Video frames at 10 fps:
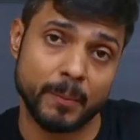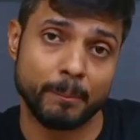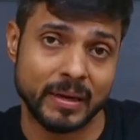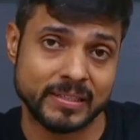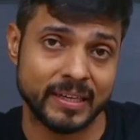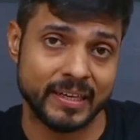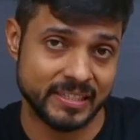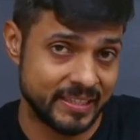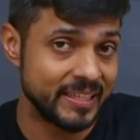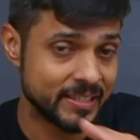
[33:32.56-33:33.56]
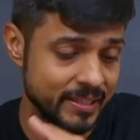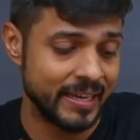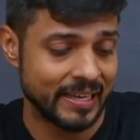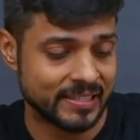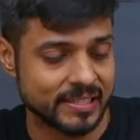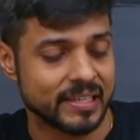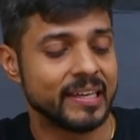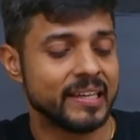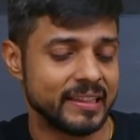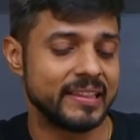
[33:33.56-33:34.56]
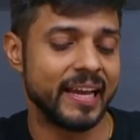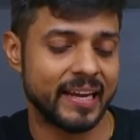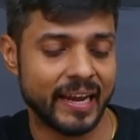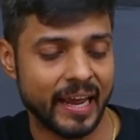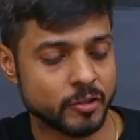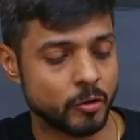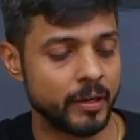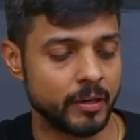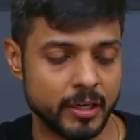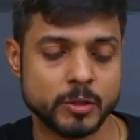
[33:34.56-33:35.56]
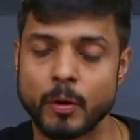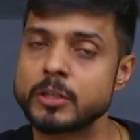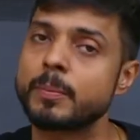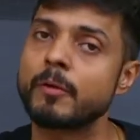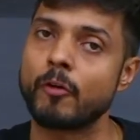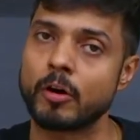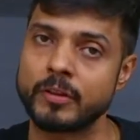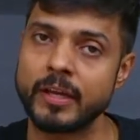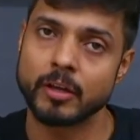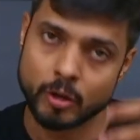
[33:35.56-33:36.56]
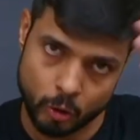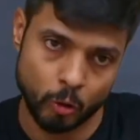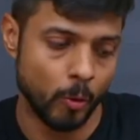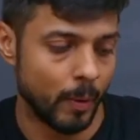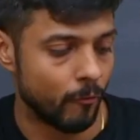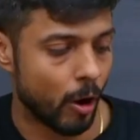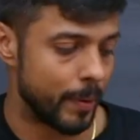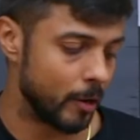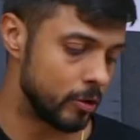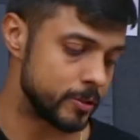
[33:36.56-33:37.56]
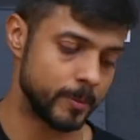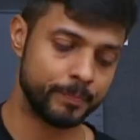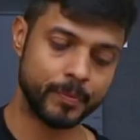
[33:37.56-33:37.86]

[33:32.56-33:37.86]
percentage, these gases, they can actually responsible for the global warming also.